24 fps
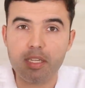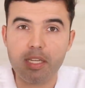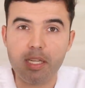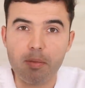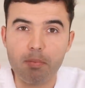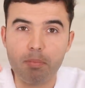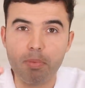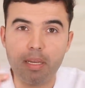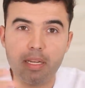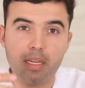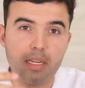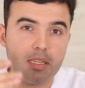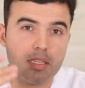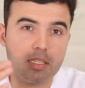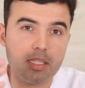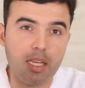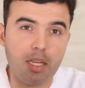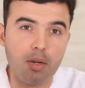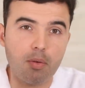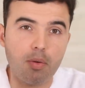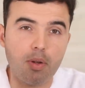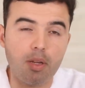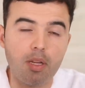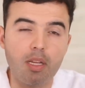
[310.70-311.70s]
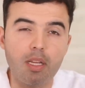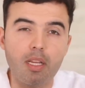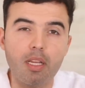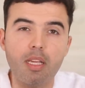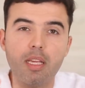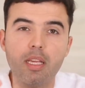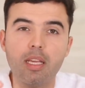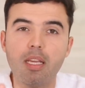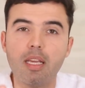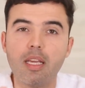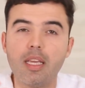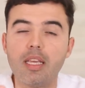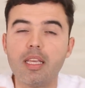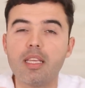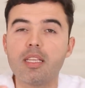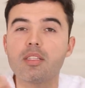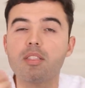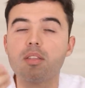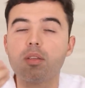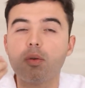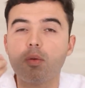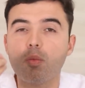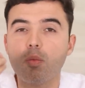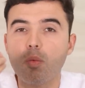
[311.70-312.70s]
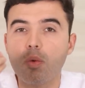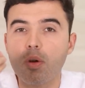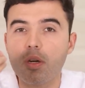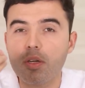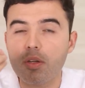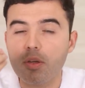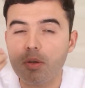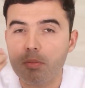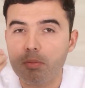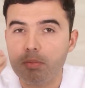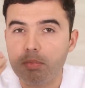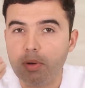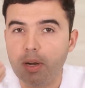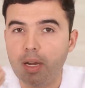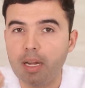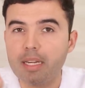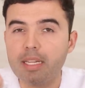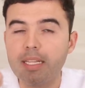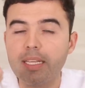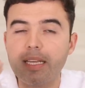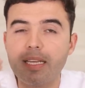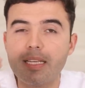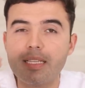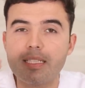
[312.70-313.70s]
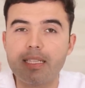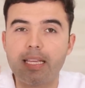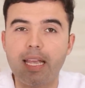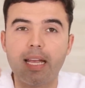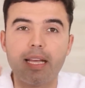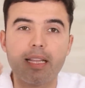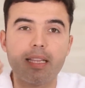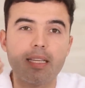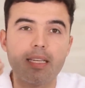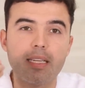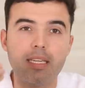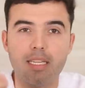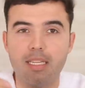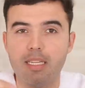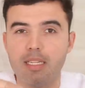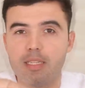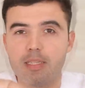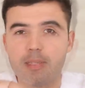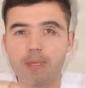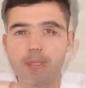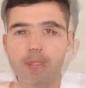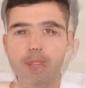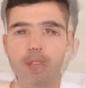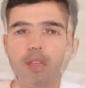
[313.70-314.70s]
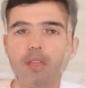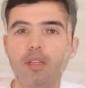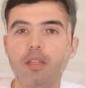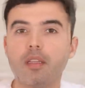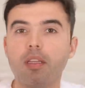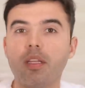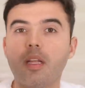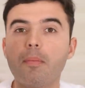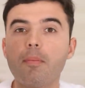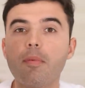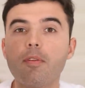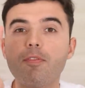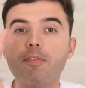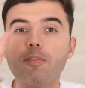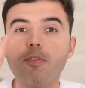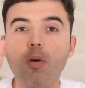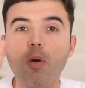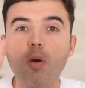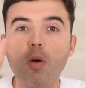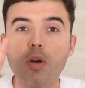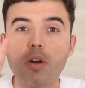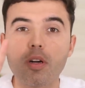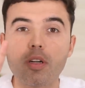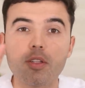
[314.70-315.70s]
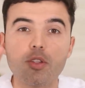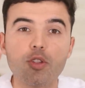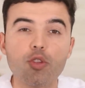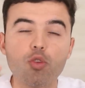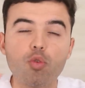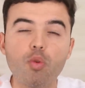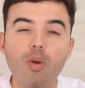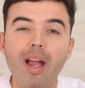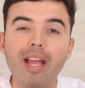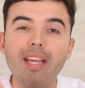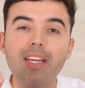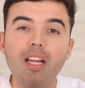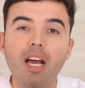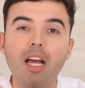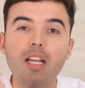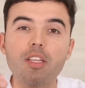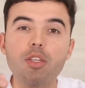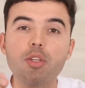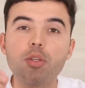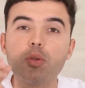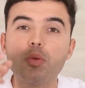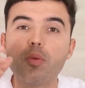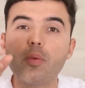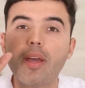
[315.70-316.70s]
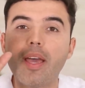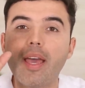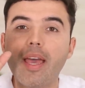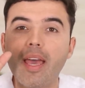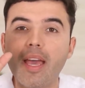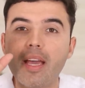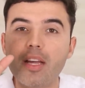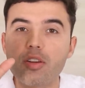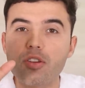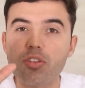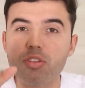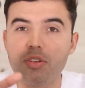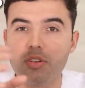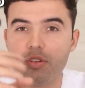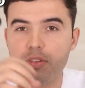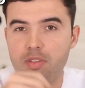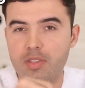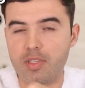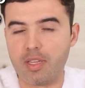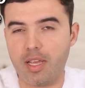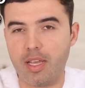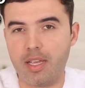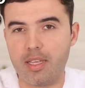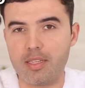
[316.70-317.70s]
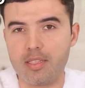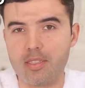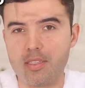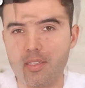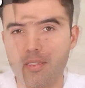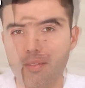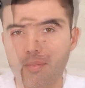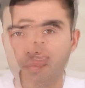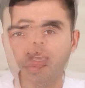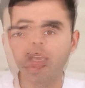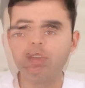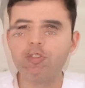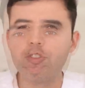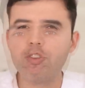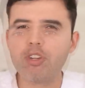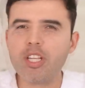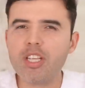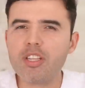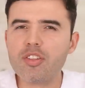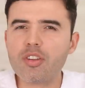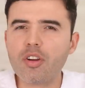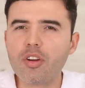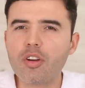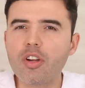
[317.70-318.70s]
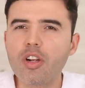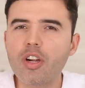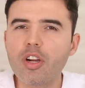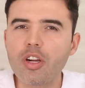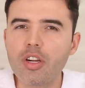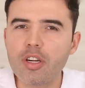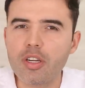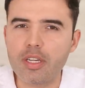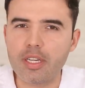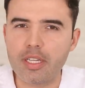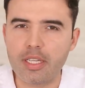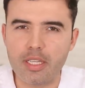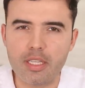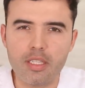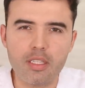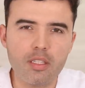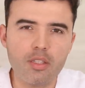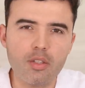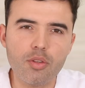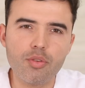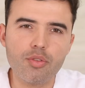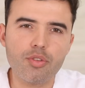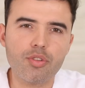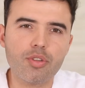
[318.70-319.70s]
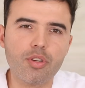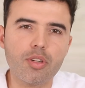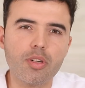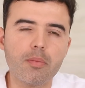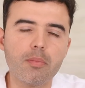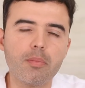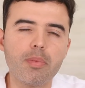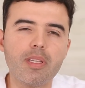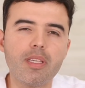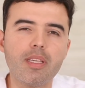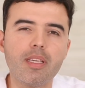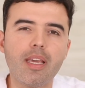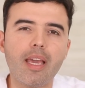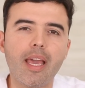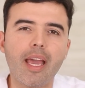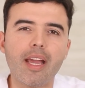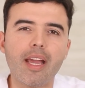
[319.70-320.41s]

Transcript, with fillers: knee pain, etc., is what your body exactly needs. Number four, try not to exercise. If your knees are hurting, you shouldn't be